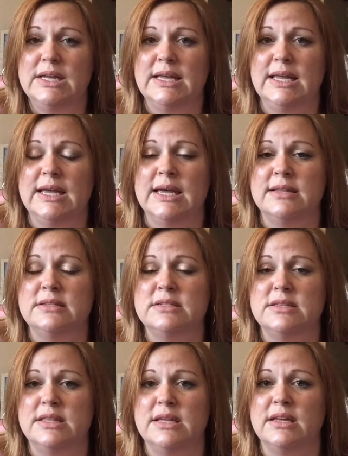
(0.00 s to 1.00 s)
And
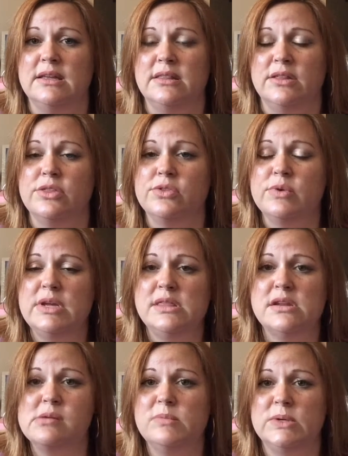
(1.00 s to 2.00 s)
the three
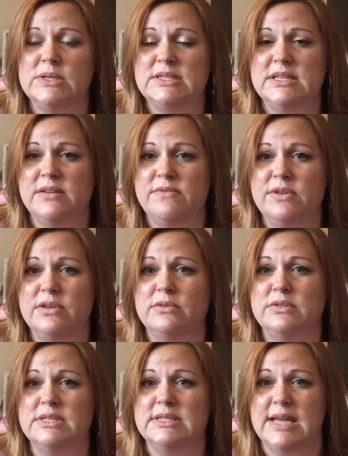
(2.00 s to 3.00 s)
that I'm going to give
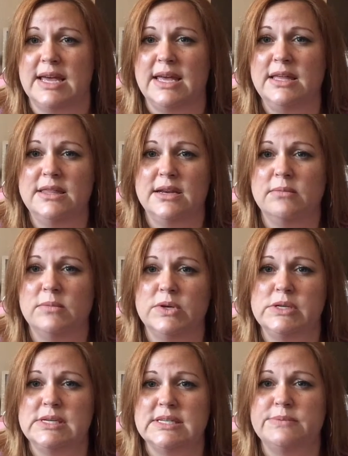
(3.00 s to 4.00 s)
you today that I'm
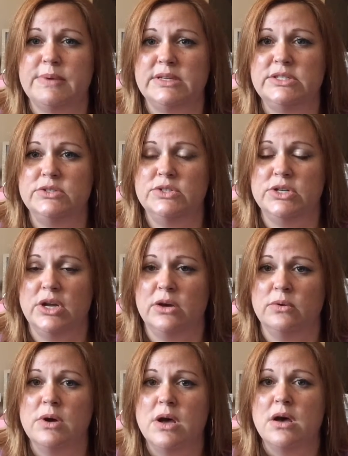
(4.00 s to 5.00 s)
going to expect you to
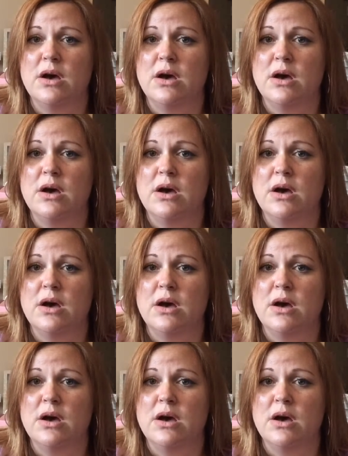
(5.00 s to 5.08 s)
know